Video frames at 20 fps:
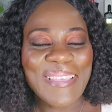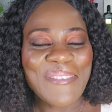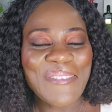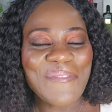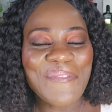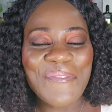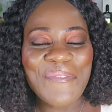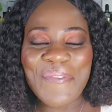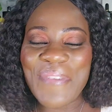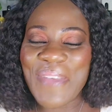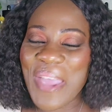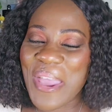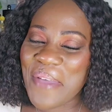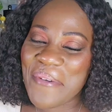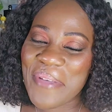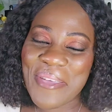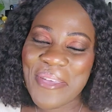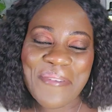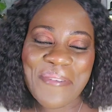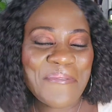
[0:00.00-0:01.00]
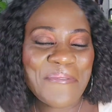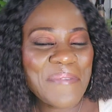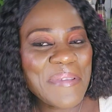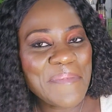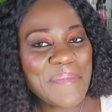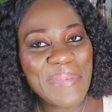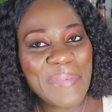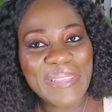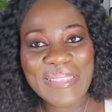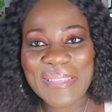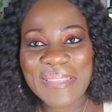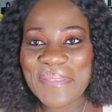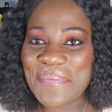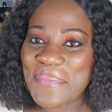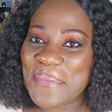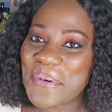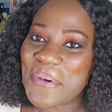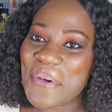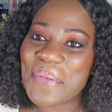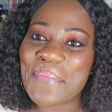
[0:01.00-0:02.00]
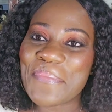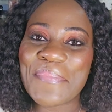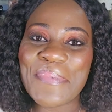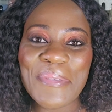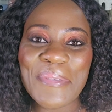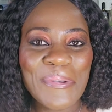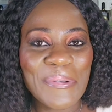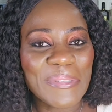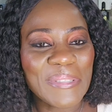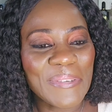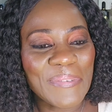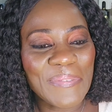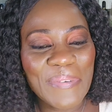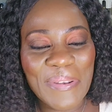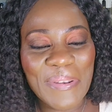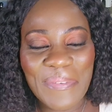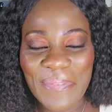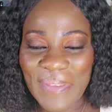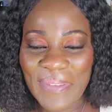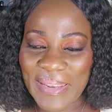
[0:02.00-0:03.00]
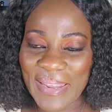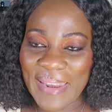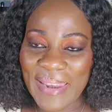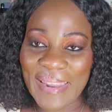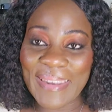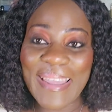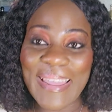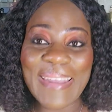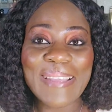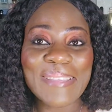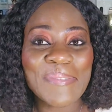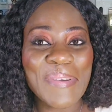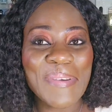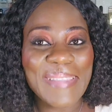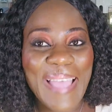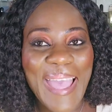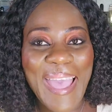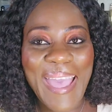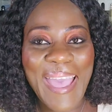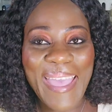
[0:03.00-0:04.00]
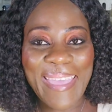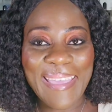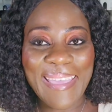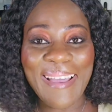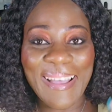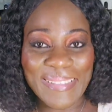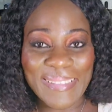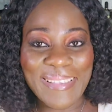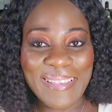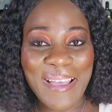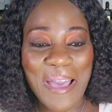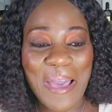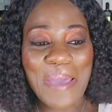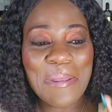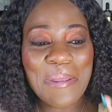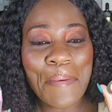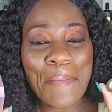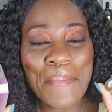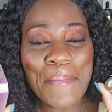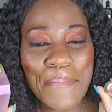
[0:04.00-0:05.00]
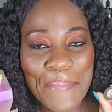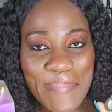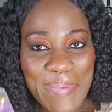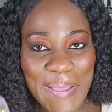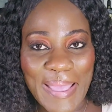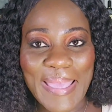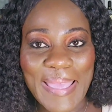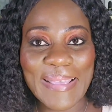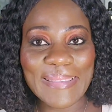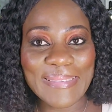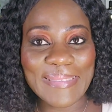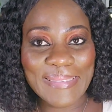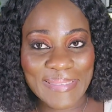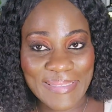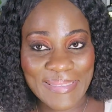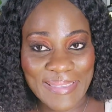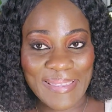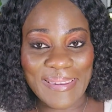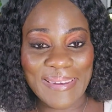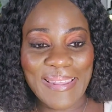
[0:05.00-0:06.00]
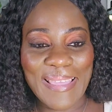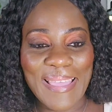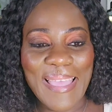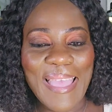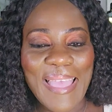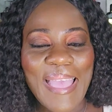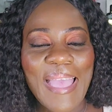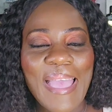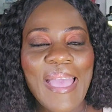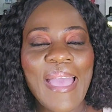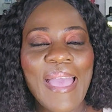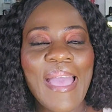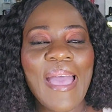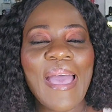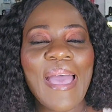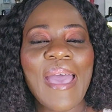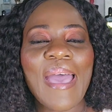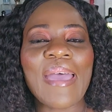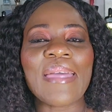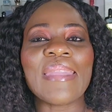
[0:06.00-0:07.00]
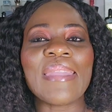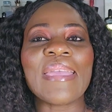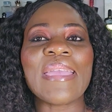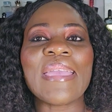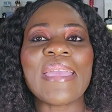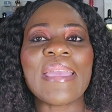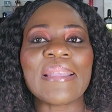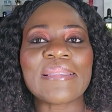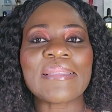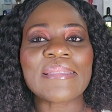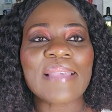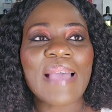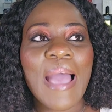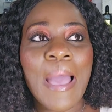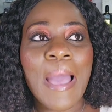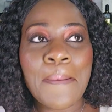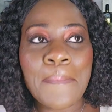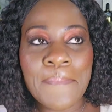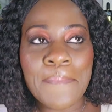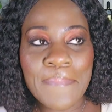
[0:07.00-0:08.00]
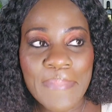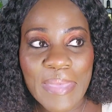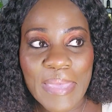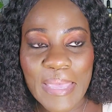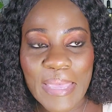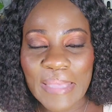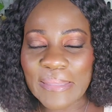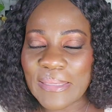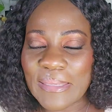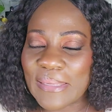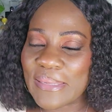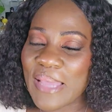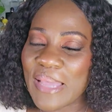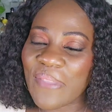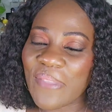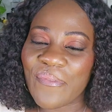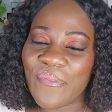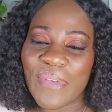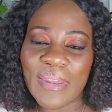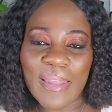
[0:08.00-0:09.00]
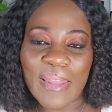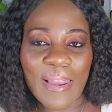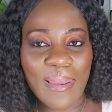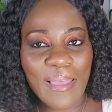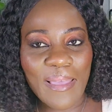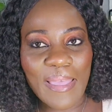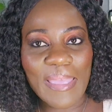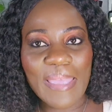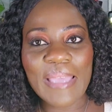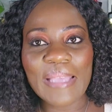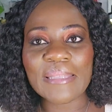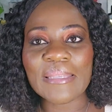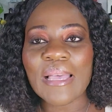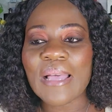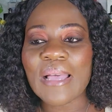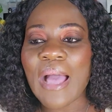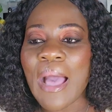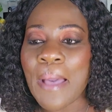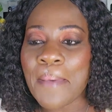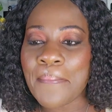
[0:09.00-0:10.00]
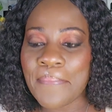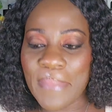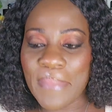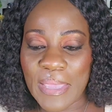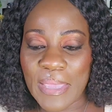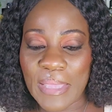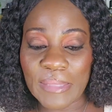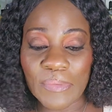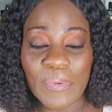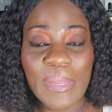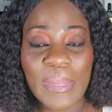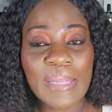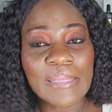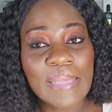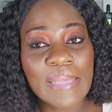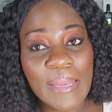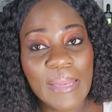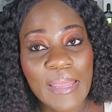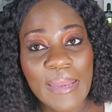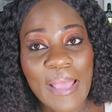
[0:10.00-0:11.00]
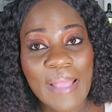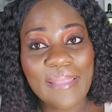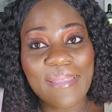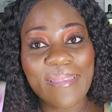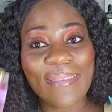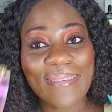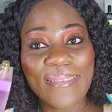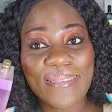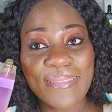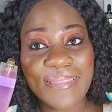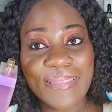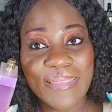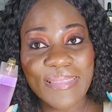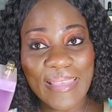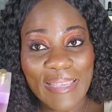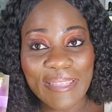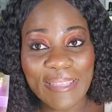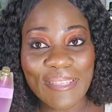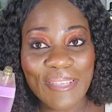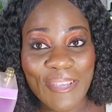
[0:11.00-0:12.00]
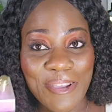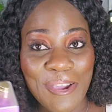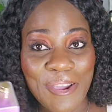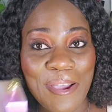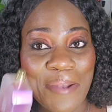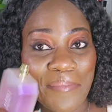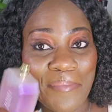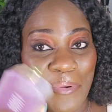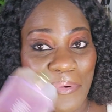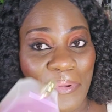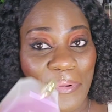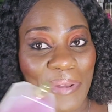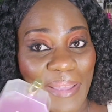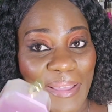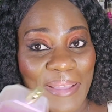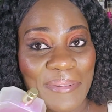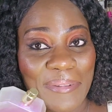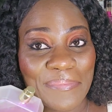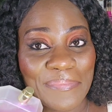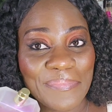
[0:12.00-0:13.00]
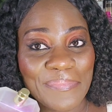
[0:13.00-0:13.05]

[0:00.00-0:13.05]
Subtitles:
Very creamy, smooth, beautiful vanilla. That is what I got on my skin, and it's amazing. That vanilla is amazing. When I tell you that this girl Mona,